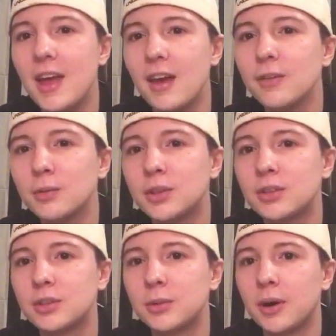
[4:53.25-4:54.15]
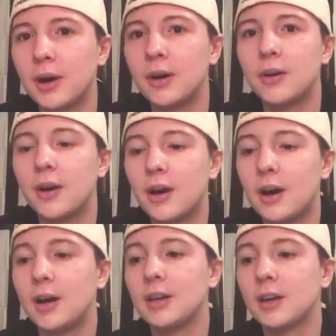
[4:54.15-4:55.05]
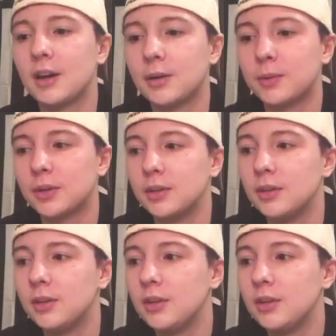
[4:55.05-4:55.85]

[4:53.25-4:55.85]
Every once in a while, I kind of want